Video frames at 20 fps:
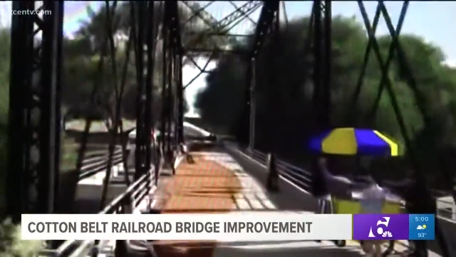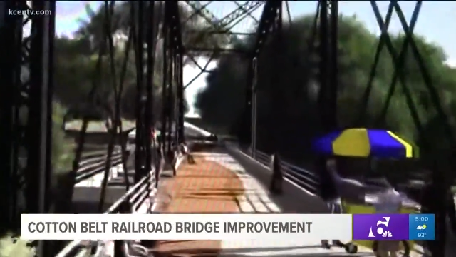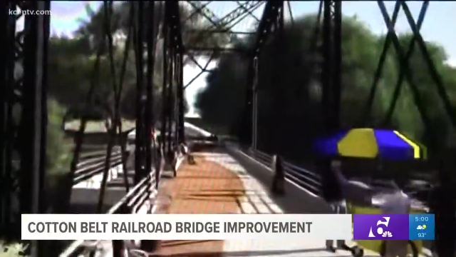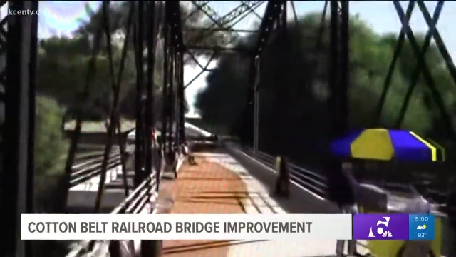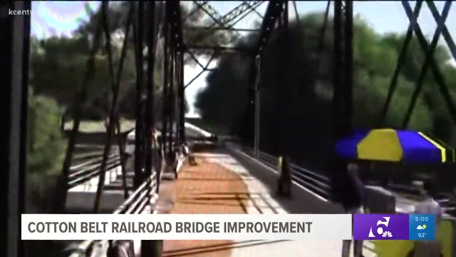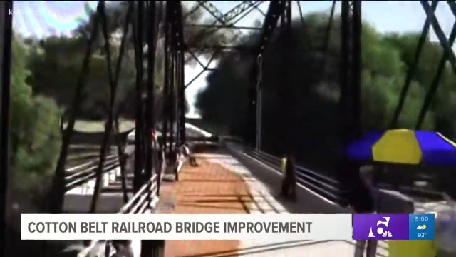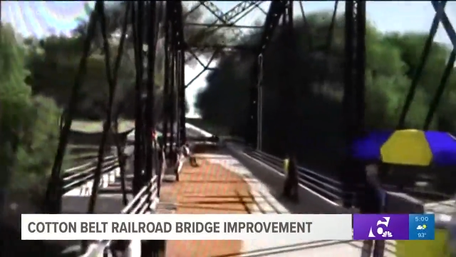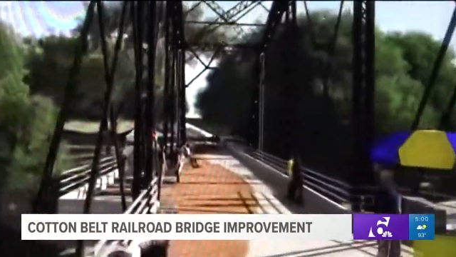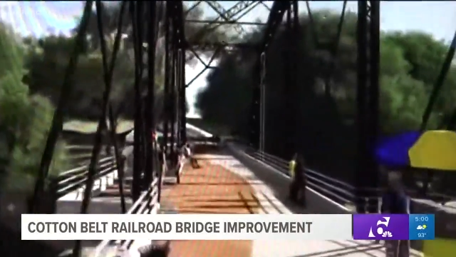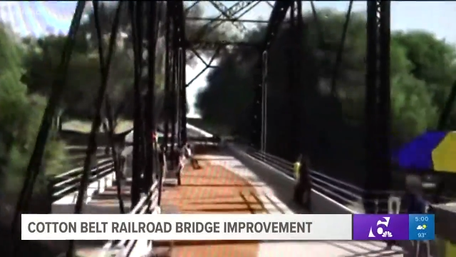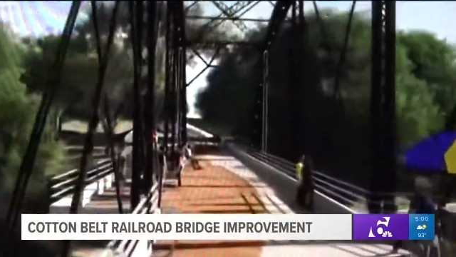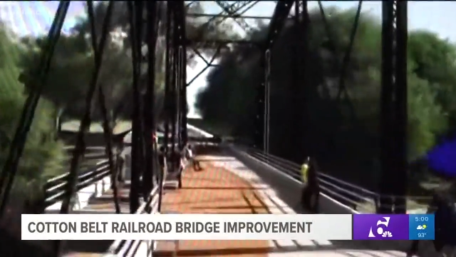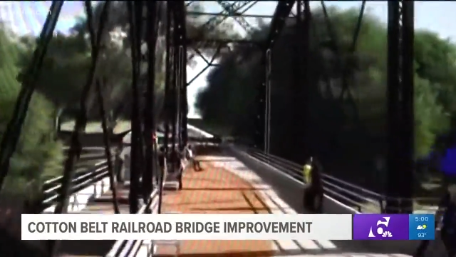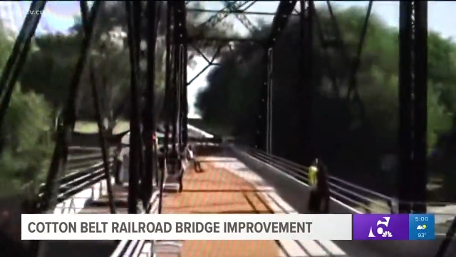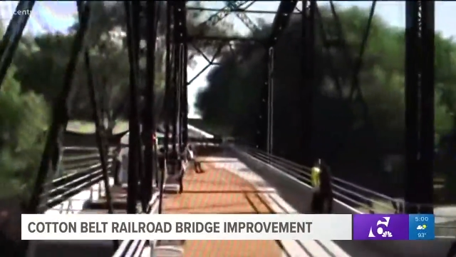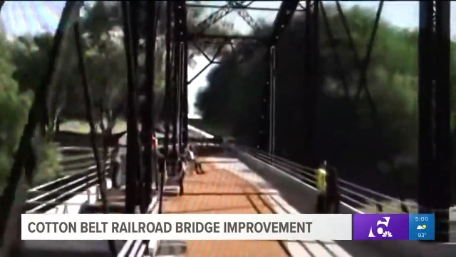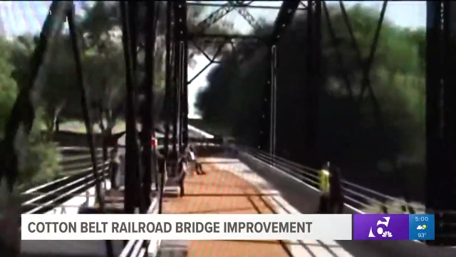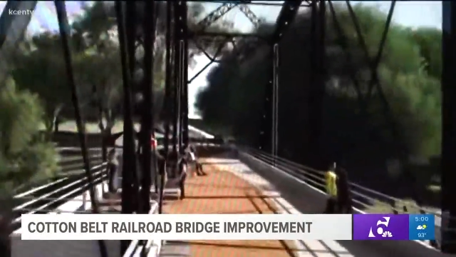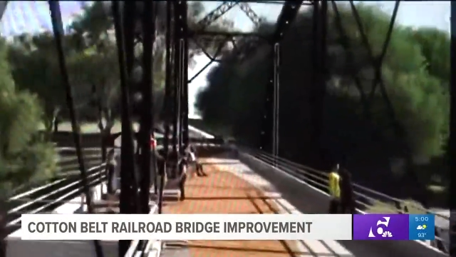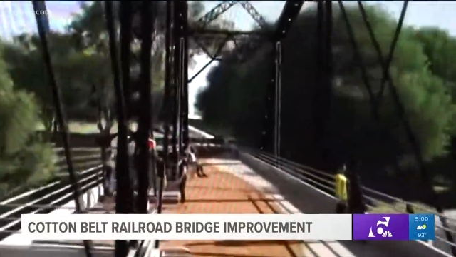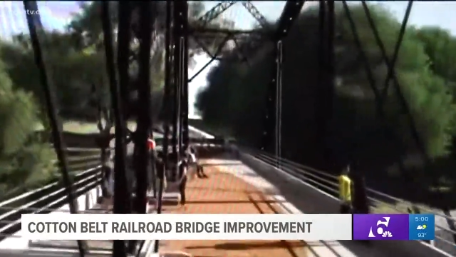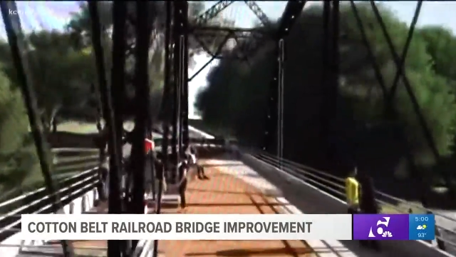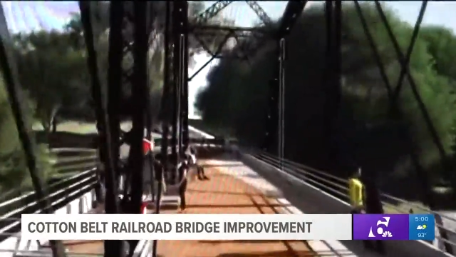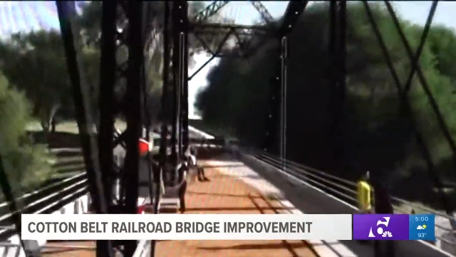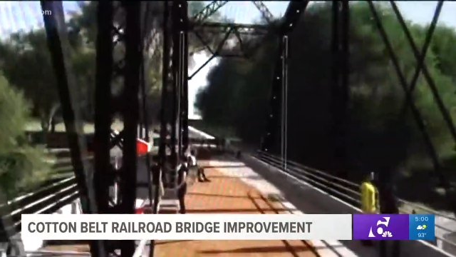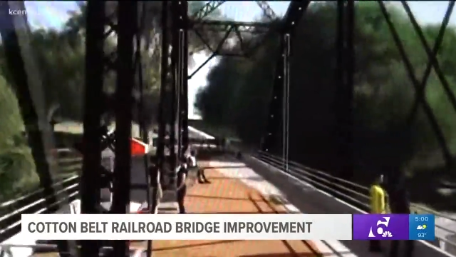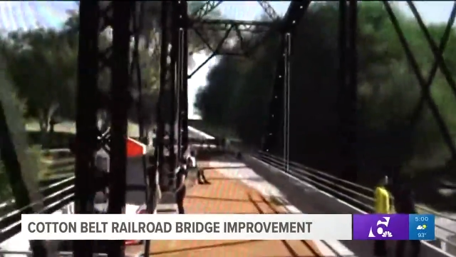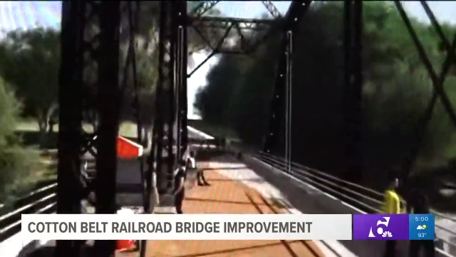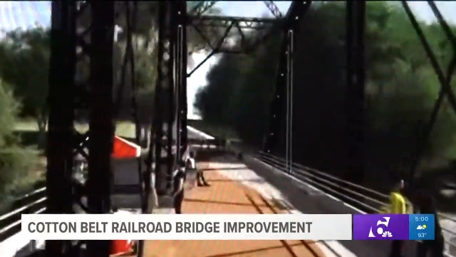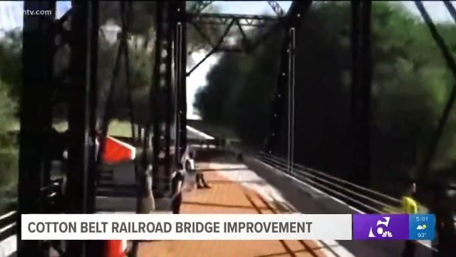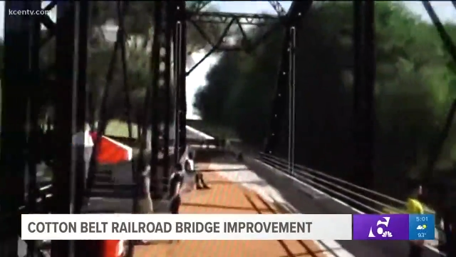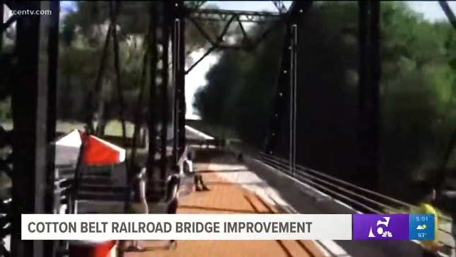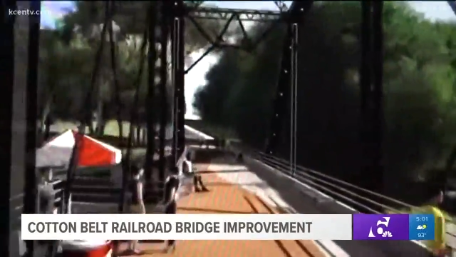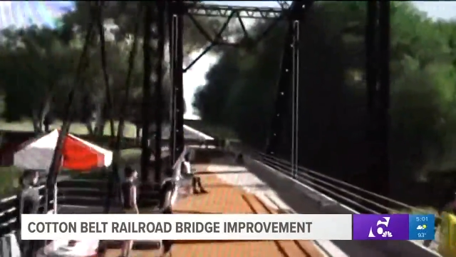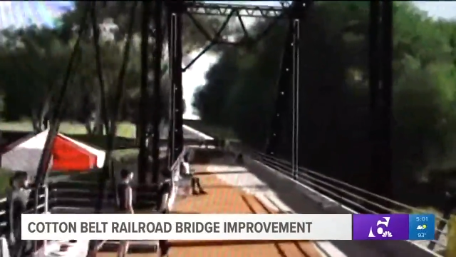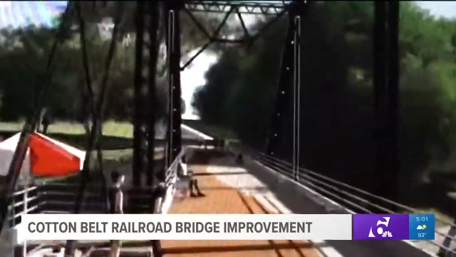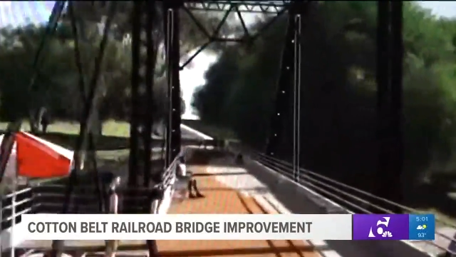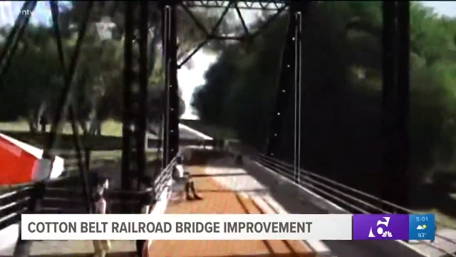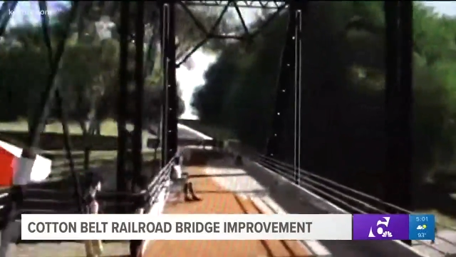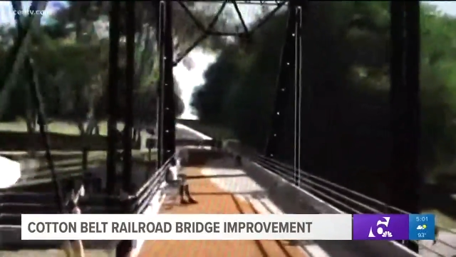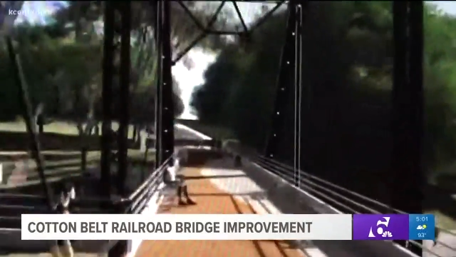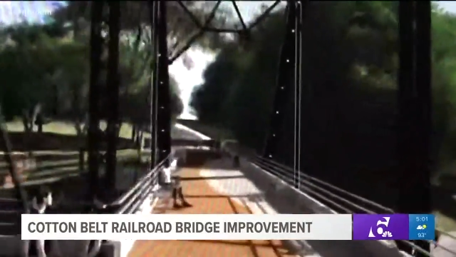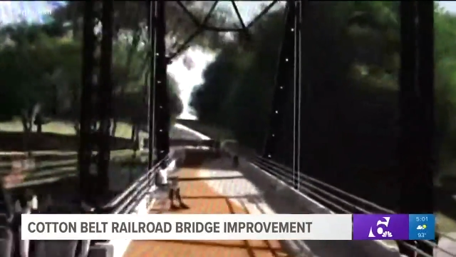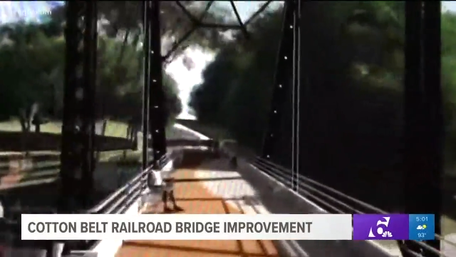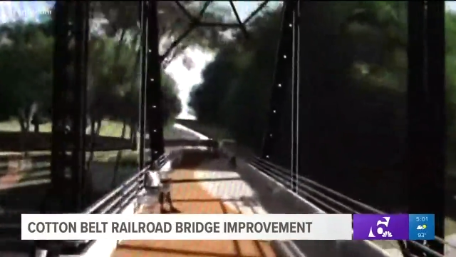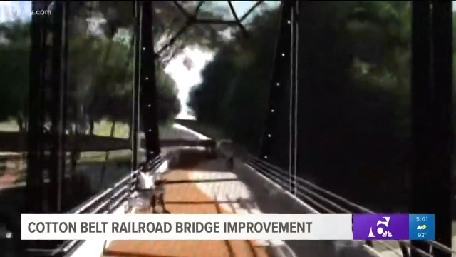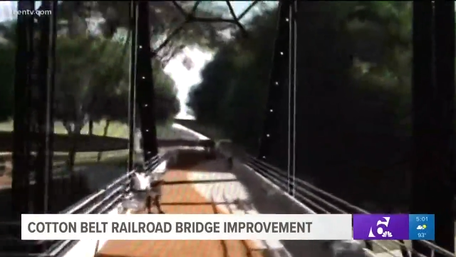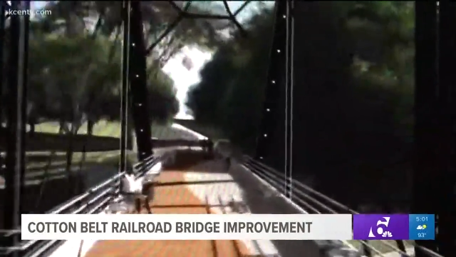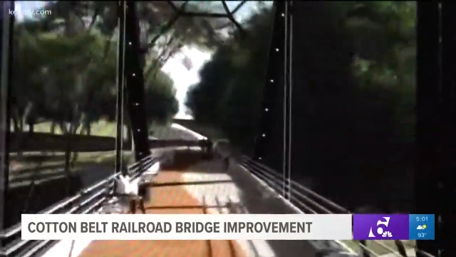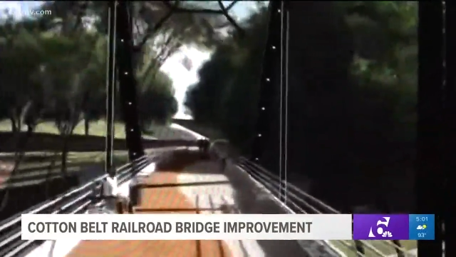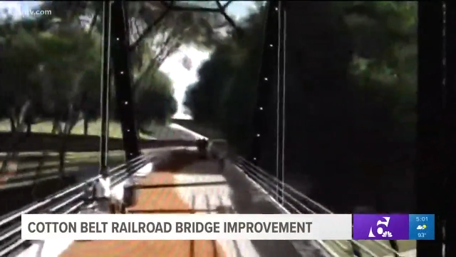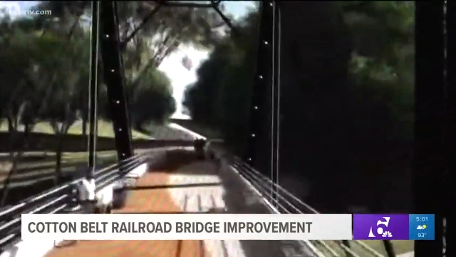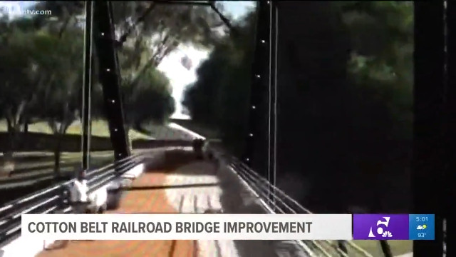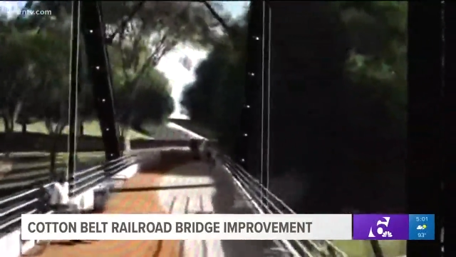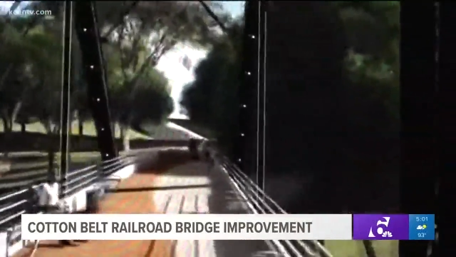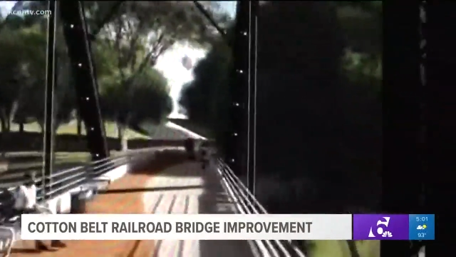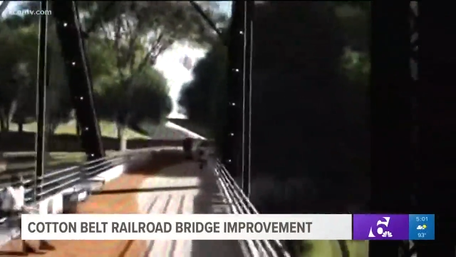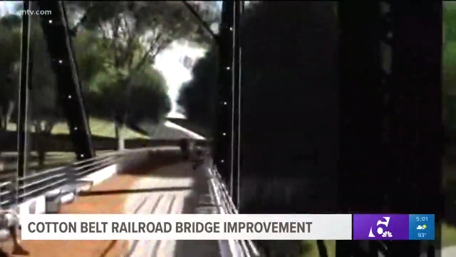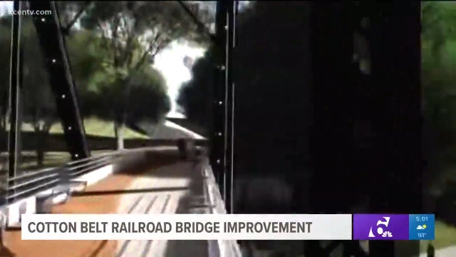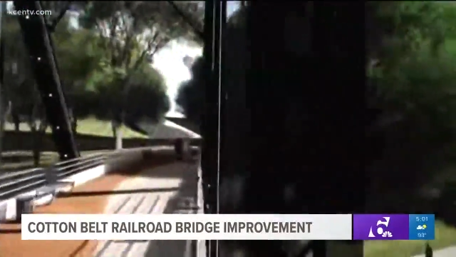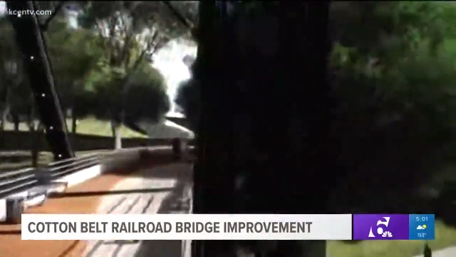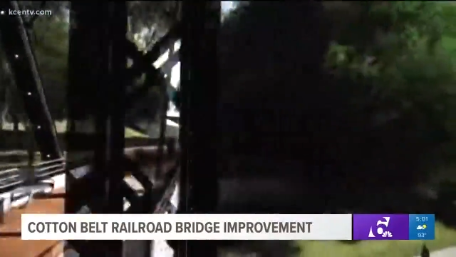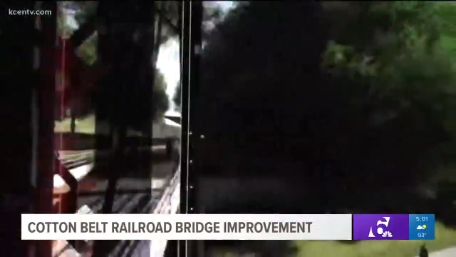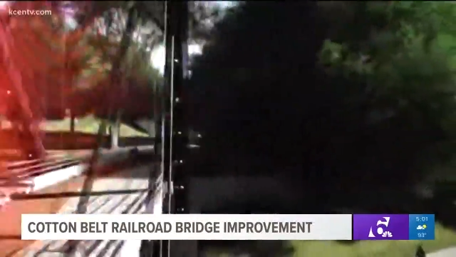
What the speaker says: Nobody's mouth can be seen.